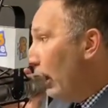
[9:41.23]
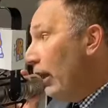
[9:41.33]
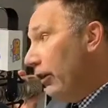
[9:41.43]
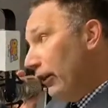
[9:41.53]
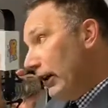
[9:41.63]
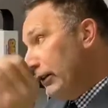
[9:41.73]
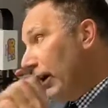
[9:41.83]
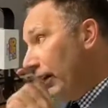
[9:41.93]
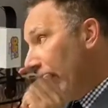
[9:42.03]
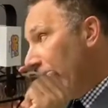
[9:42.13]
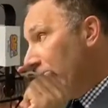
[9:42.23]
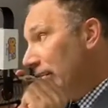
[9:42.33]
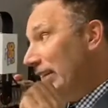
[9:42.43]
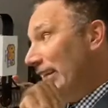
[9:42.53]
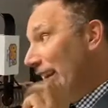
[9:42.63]
They're going to tell you that
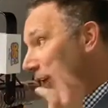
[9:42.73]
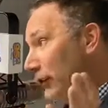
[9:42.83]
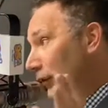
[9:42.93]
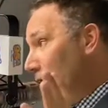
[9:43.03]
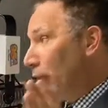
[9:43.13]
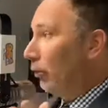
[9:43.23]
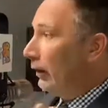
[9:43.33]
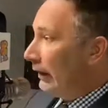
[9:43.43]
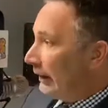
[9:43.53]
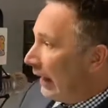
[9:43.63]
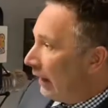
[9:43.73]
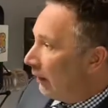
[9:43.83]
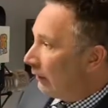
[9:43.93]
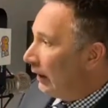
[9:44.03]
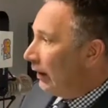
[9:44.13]
because it's easier. The more money
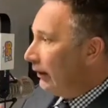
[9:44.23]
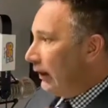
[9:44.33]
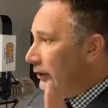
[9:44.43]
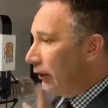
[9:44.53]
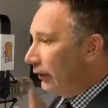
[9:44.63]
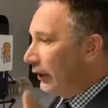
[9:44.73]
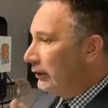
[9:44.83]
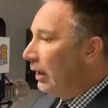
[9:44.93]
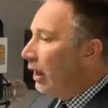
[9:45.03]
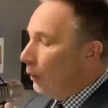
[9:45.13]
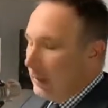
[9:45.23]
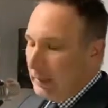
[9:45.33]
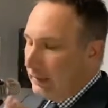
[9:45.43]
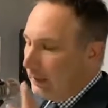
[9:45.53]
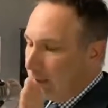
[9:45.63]
down, the easier it is. We
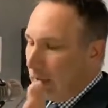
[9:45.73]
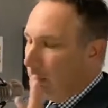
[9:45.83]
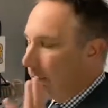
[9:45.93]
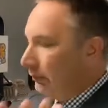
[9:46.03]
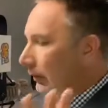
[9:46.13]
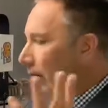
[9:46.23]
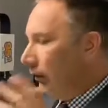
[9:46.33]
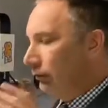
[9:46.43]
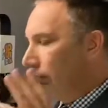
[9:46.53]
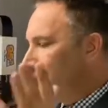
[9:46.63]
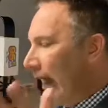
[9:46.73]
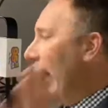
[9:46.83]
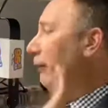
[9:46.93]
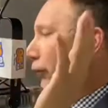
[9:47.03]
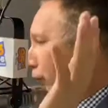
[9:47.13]
can get it done with,
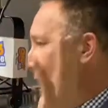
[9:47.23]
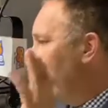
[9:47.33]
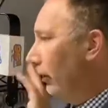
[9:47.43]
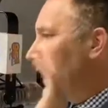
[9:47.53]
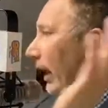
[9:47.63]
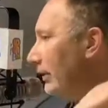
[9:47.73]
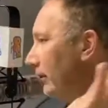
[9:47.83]
half your check or less.